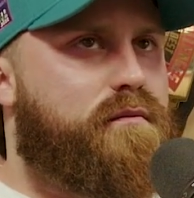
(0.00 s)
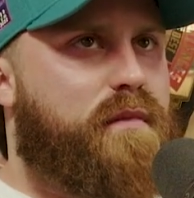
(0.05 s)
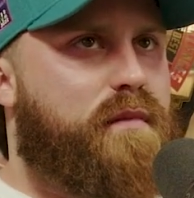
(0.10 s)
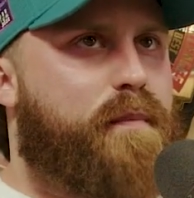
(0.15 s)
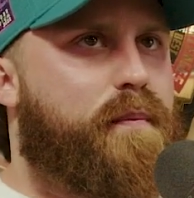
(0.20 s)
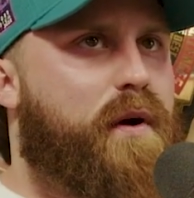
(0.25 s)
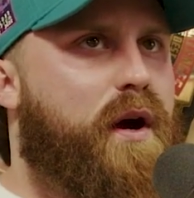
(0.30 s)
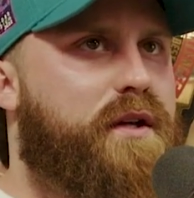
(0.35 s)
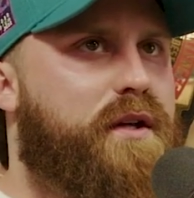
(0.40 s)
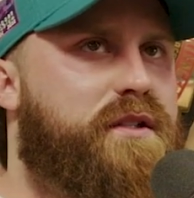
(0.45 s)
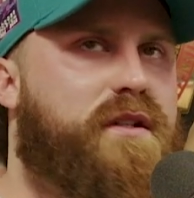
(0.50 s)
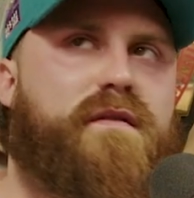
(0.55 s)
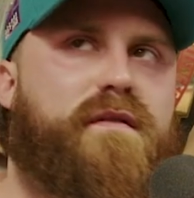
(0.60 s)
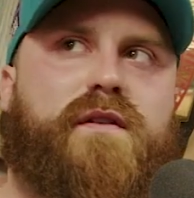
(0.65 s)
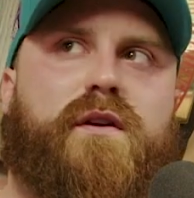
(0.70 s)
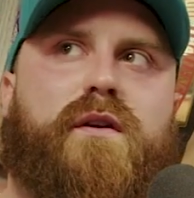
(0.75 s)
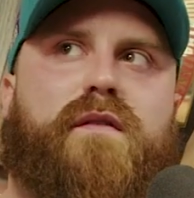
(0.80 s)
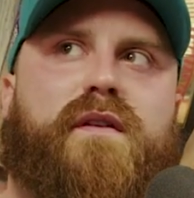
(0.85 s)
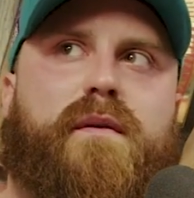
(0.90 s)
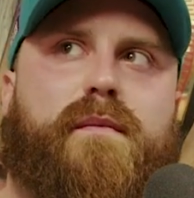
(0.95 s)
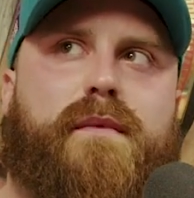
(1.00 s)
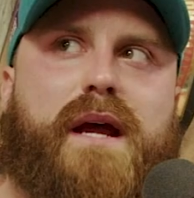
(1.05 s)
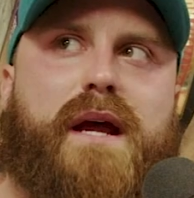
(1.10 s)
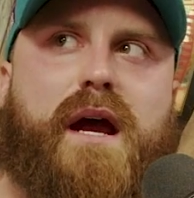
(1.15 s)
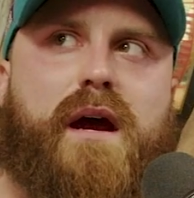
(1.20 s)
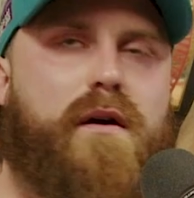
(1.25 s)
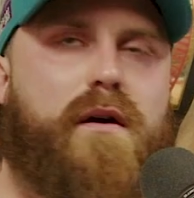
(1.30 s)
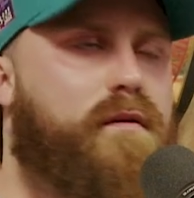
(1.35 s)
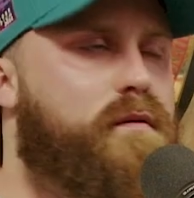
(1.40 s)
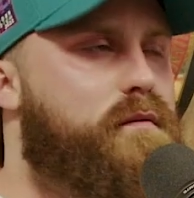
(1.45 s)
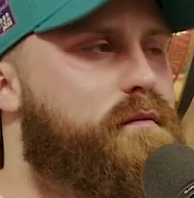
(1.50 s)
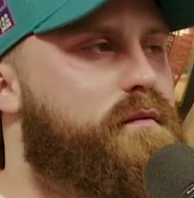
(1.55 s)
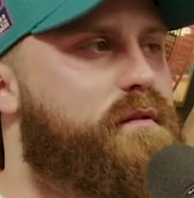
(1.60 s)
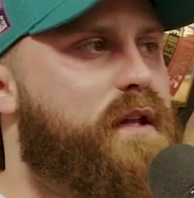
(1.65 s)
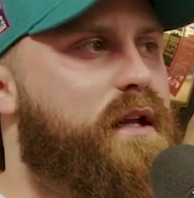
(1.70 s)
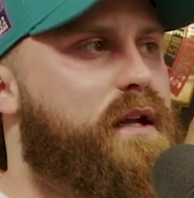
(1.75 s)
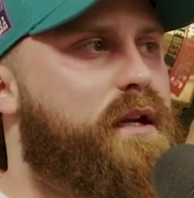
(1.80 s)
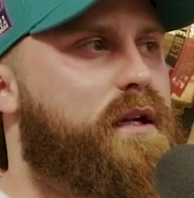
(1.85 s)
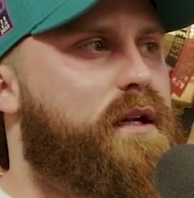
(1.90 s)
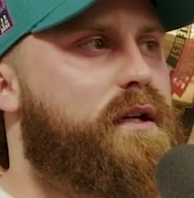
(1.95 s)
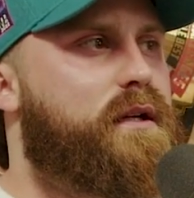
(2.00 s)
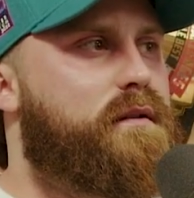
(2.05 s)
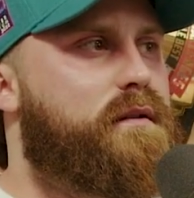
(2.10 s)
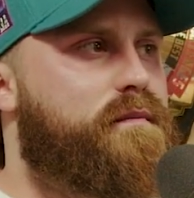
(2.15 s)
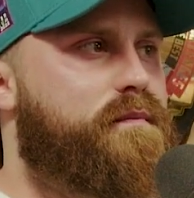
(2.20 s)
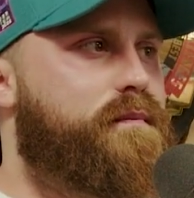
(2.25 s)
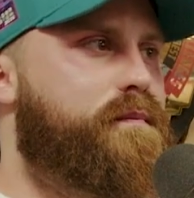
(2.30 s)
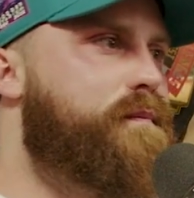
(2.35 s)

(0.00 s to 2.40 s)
a positive view of him now that he,